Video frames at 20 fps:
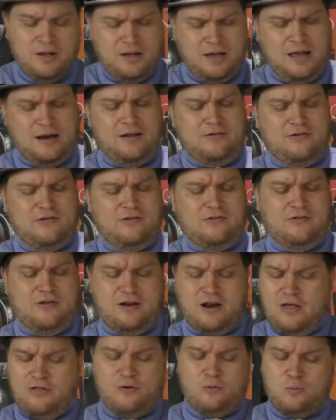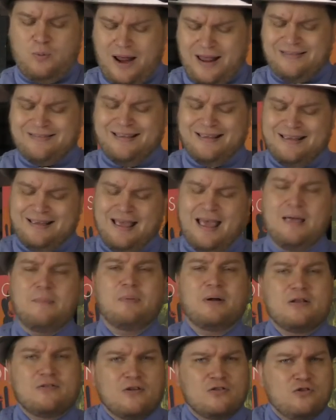And this is another racing game,
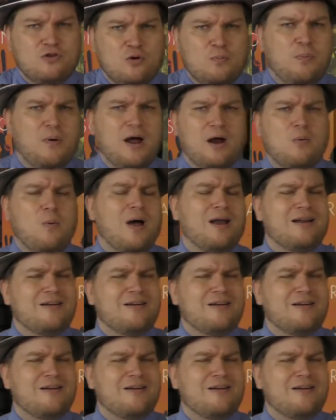but it's a two player one,